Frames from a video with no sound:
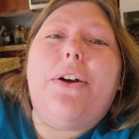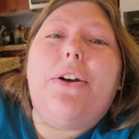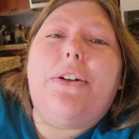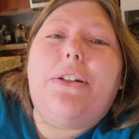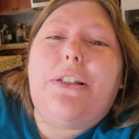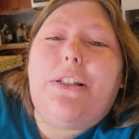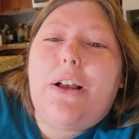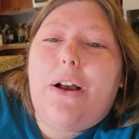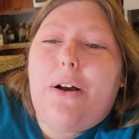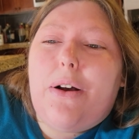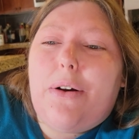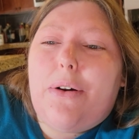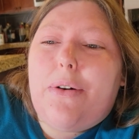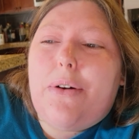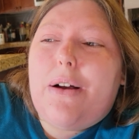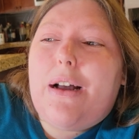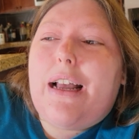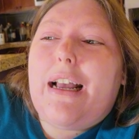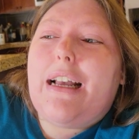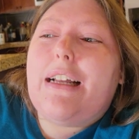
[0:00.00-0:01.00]

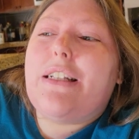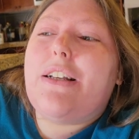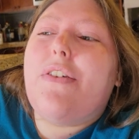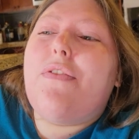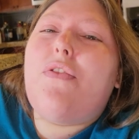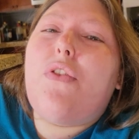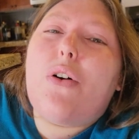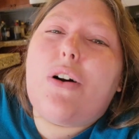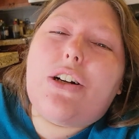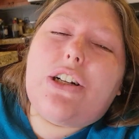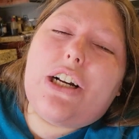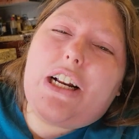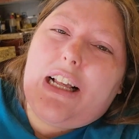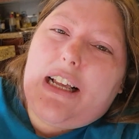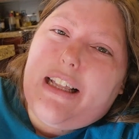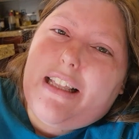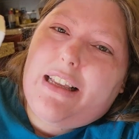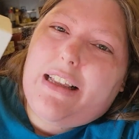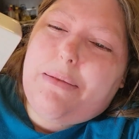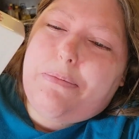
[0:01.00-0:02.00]
So it's
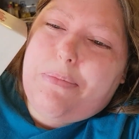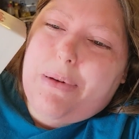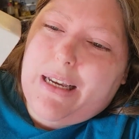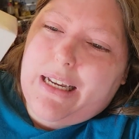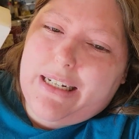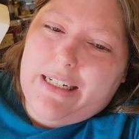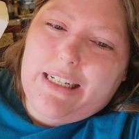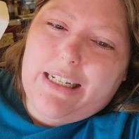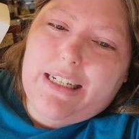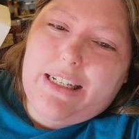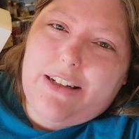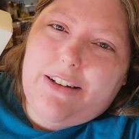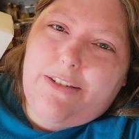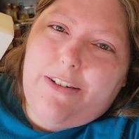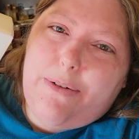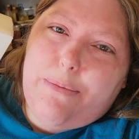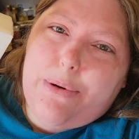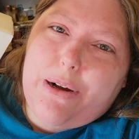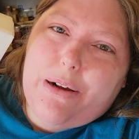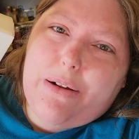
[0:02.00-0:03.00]
unfortunate because this is
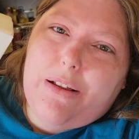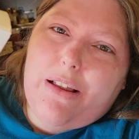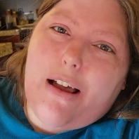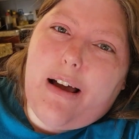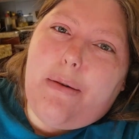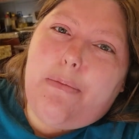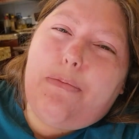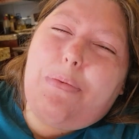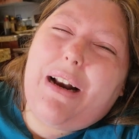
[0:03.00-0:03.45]
her book club,